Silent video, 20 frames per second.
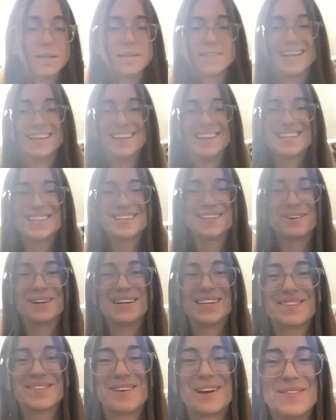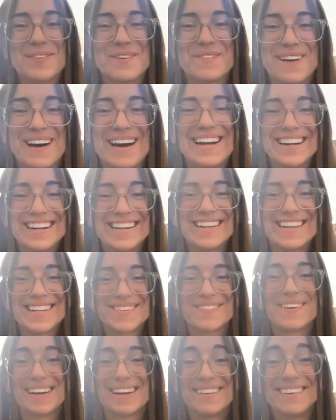Telling stories around the fire.
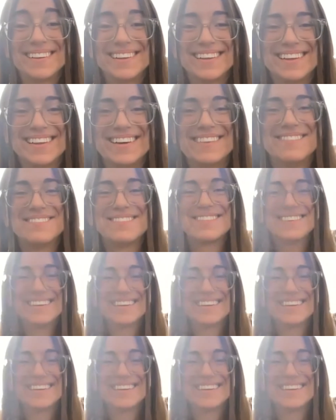That's what I really love.